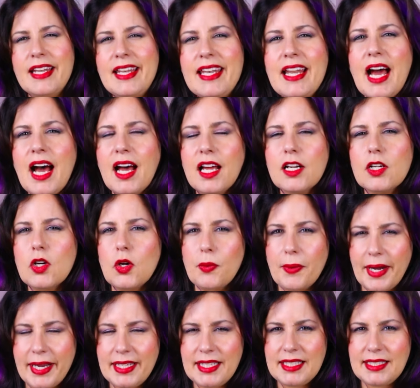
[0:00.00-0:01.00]
not
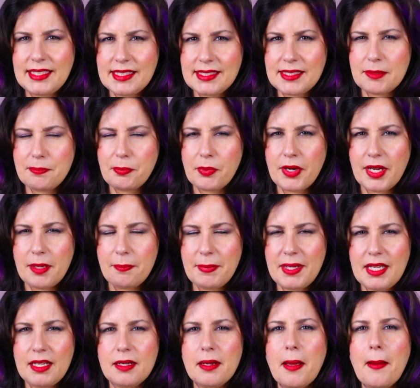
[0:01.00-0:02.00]
quite a
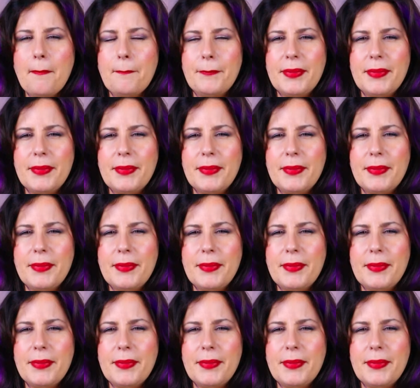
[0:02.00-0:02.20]
disappointment,